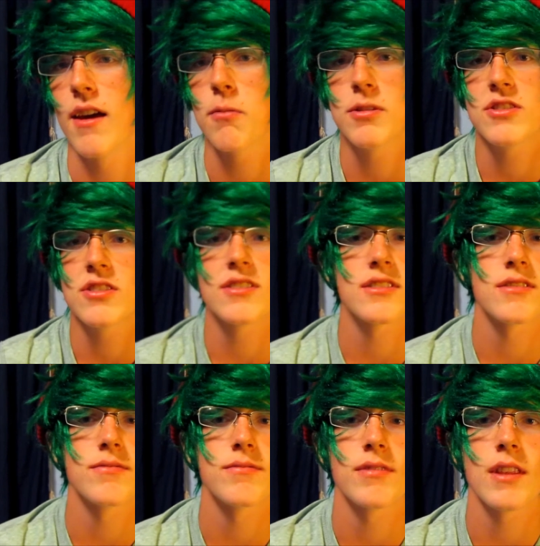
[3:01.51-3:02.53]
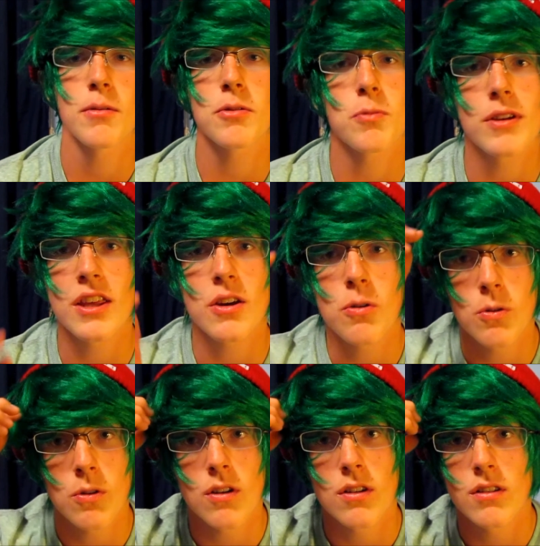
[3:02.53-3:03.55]
it was just... It was really
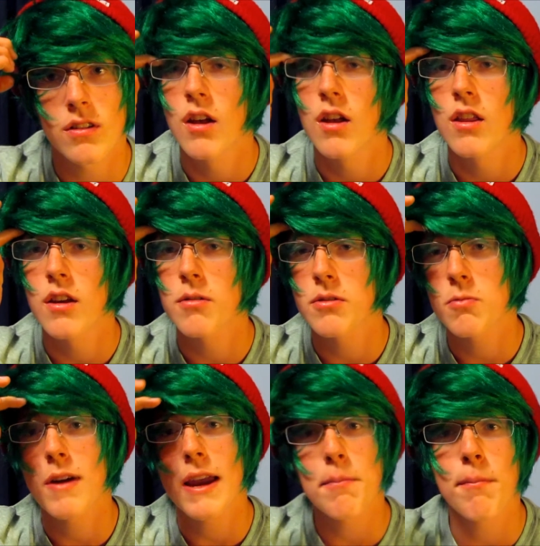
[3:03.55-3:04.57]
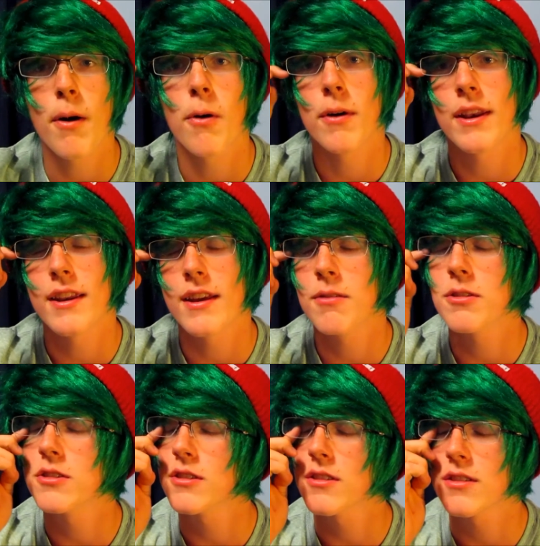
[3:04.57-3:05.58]
cool. There was a rainbow and it
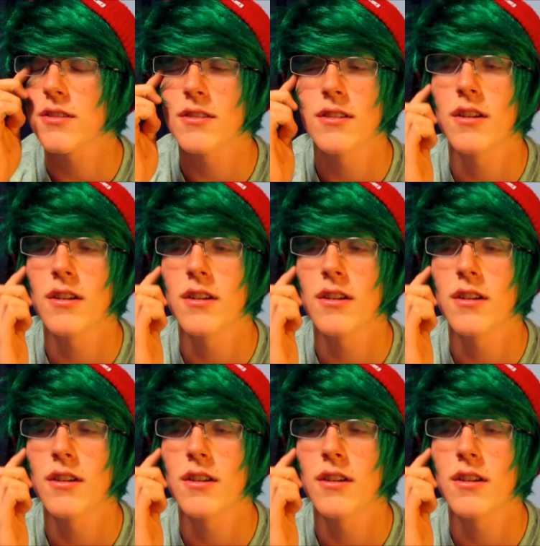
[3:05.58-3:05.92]
was just...